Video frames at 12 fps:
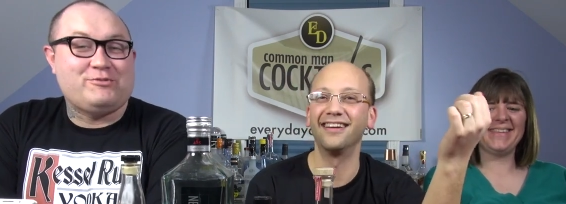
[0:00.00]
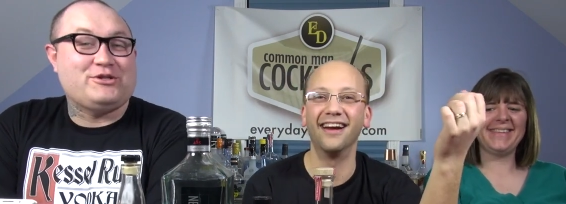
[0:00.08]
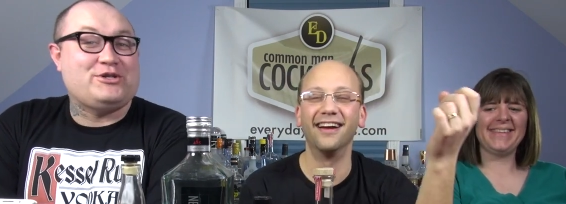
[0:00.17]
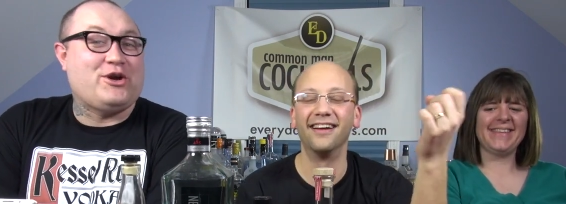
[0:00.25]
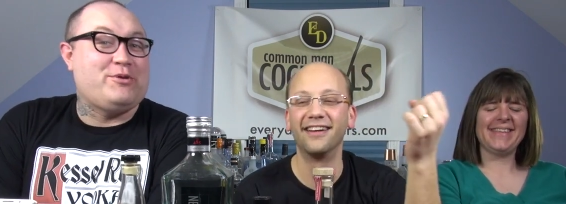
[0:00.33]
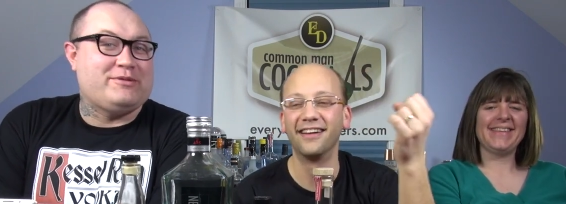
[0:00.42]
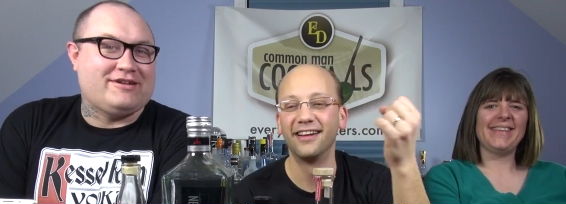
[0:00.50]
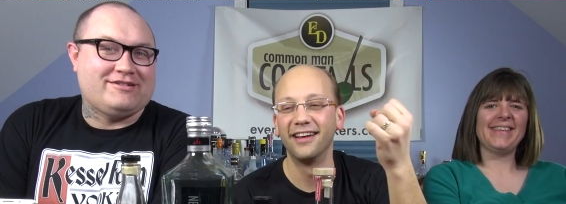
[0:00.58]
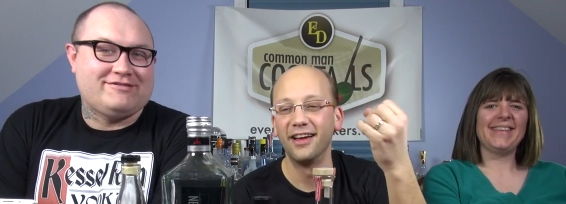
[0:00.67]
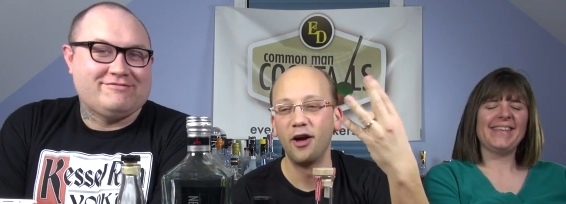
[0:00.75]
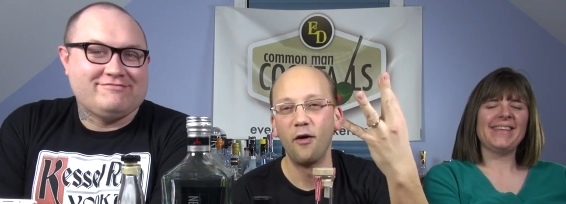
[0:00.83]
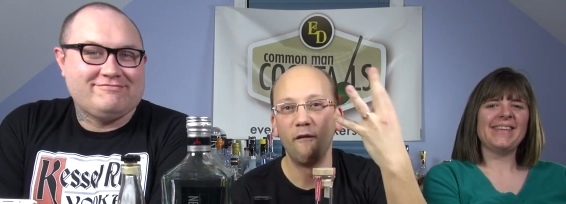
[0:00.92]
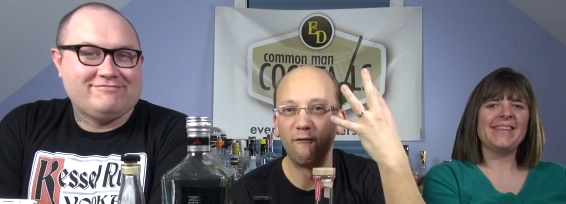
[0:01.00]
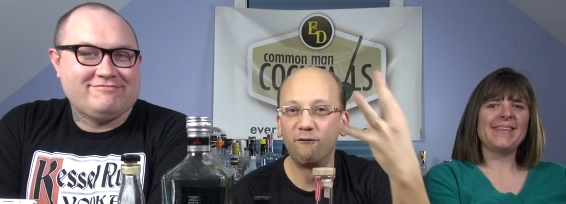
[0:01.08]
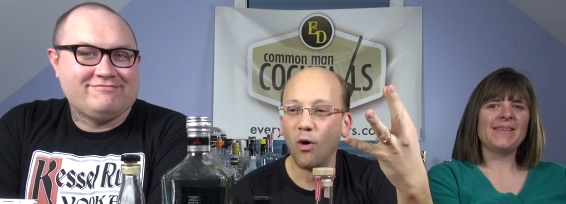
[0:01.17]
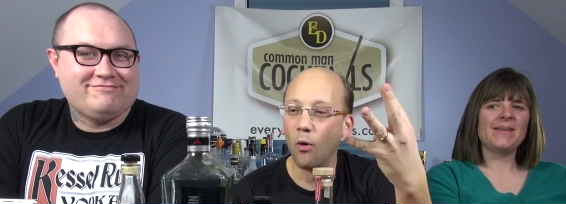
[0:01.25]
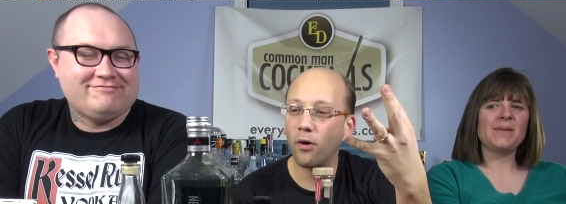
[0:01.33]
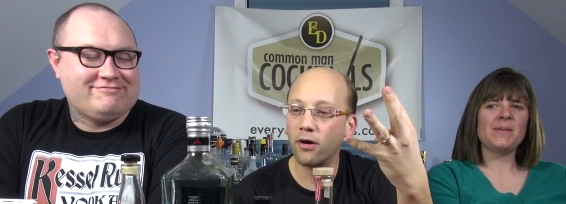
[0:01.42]
Speaker 1: We're yeah. sober
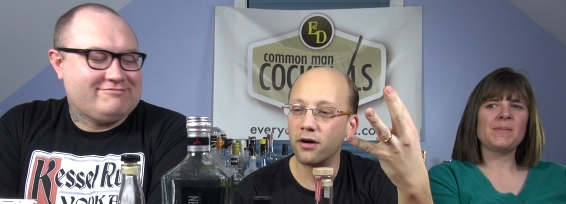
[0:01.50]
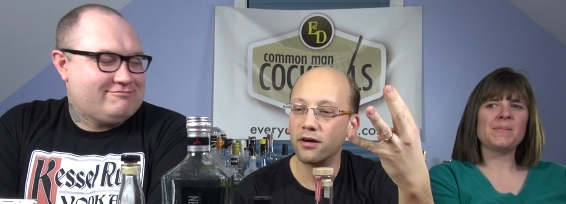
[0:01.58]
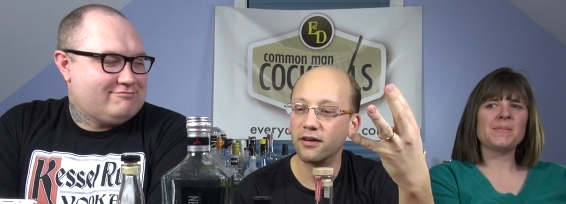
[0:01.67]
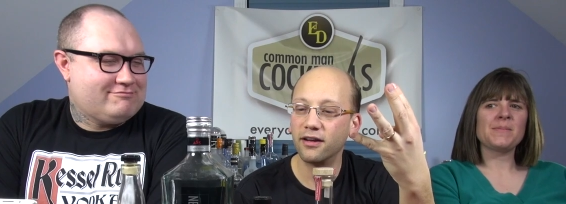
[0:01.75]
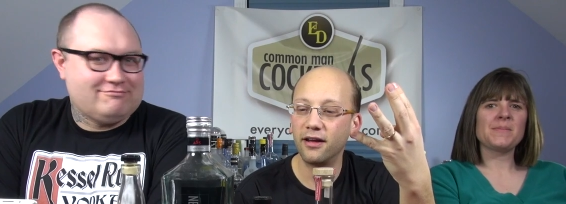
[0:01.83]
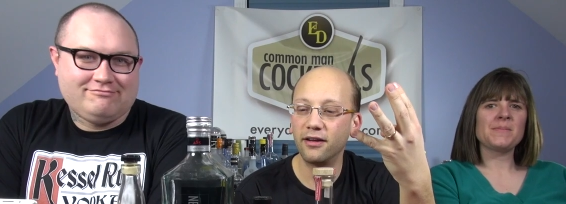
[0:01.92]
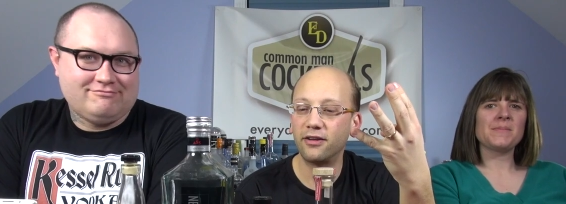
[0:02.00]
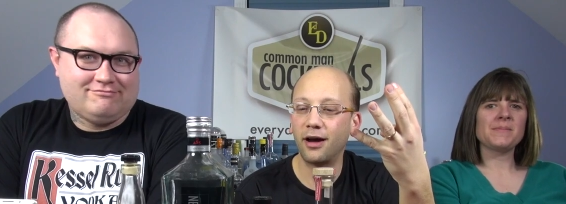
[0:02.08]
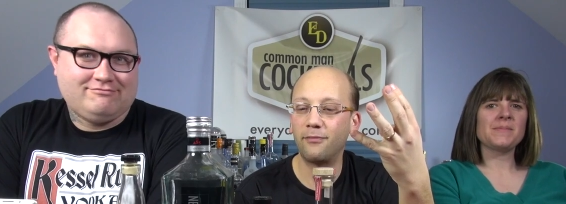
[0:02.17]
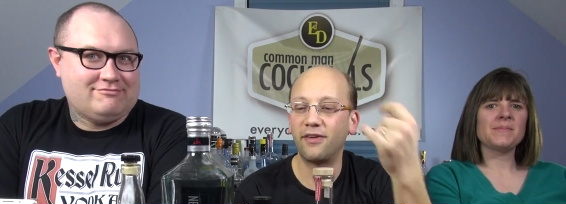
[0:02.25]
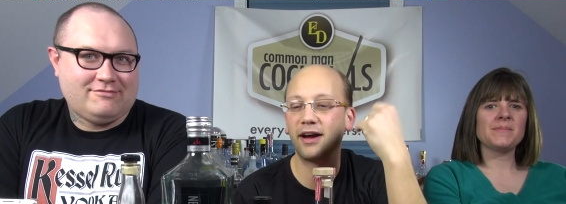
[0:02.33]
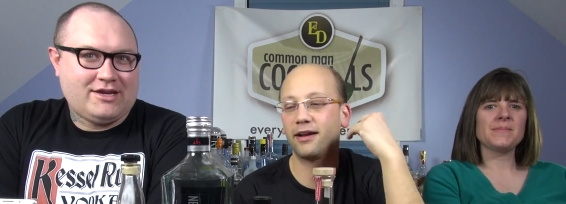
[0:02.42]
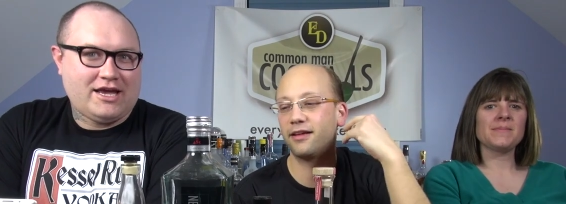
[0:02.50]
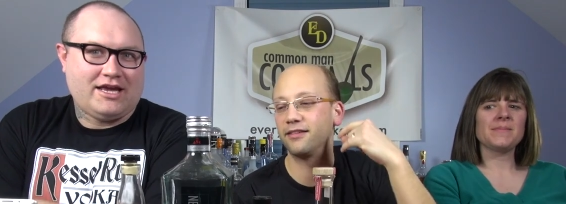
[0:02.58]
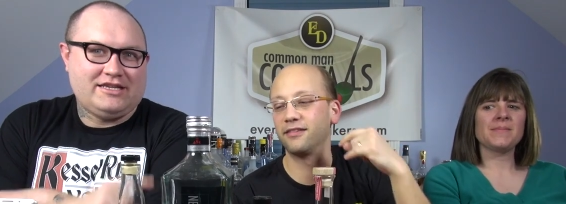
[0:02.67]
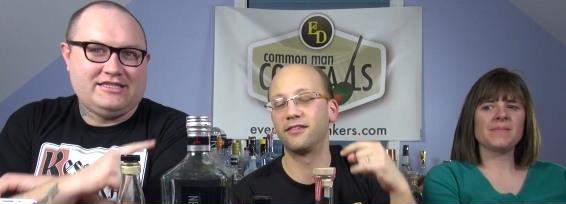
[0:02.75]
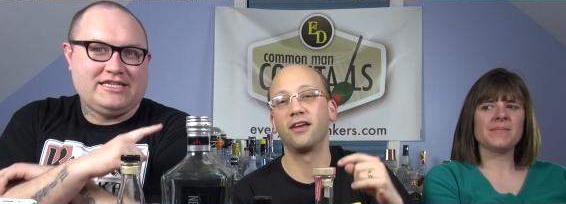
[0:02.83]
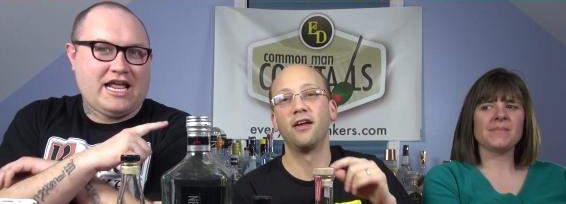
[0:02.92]
Speaker 2: four top
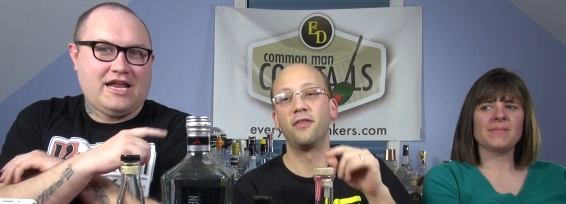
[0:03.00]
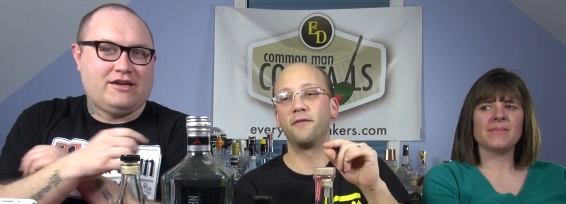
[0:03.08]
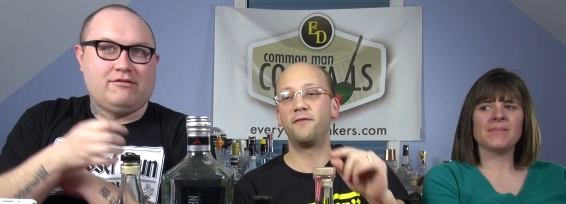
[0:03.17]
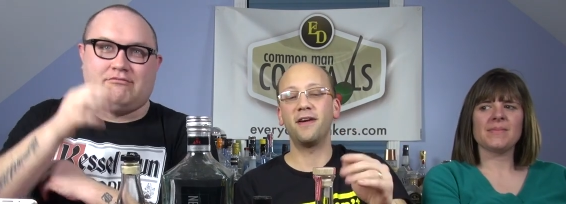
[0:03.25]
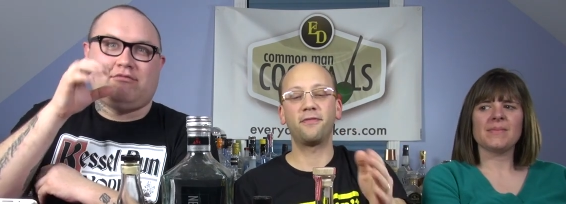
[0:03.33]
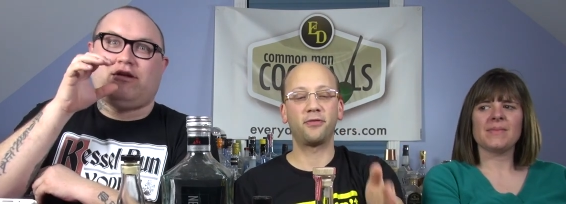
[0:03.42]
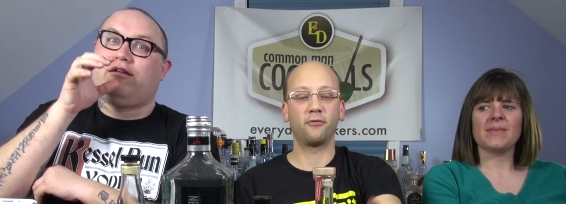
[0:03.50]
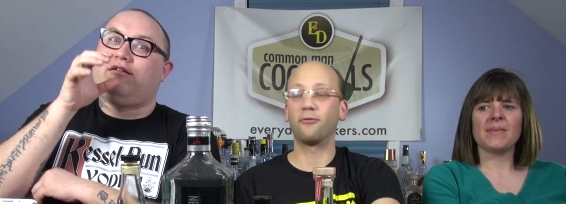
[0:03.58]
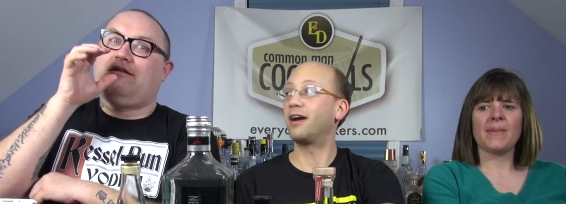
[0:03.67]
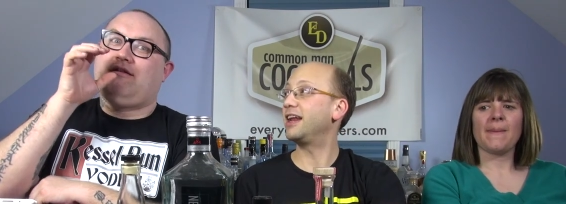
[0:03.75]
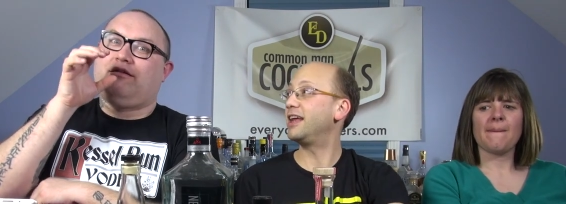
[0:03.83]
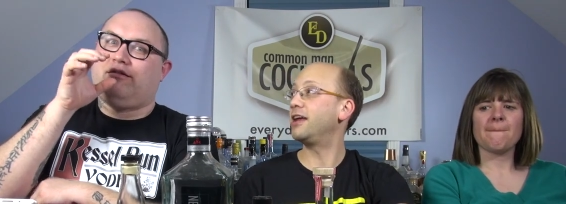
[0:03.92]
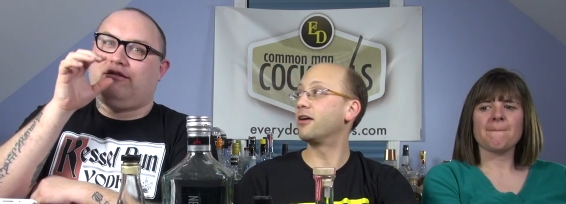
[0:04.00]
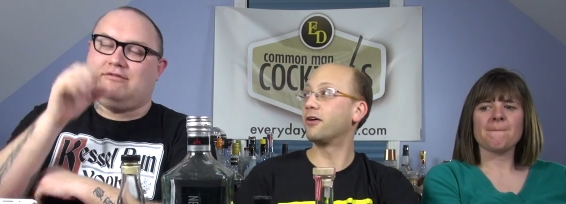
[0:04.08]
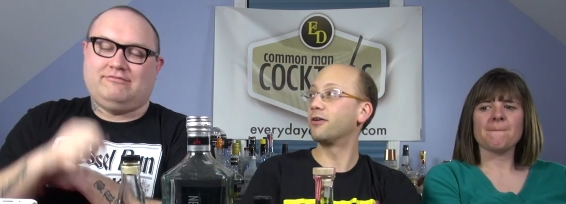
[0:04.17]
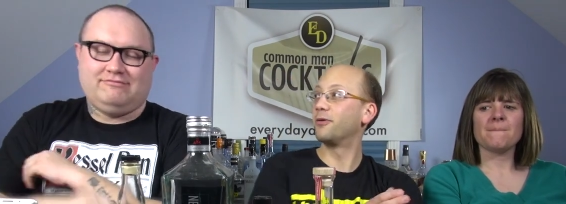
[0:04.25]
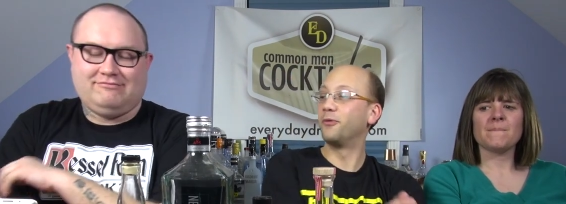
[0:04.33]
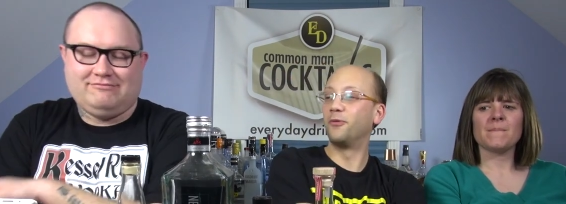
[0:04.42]
finalists. The fifth right here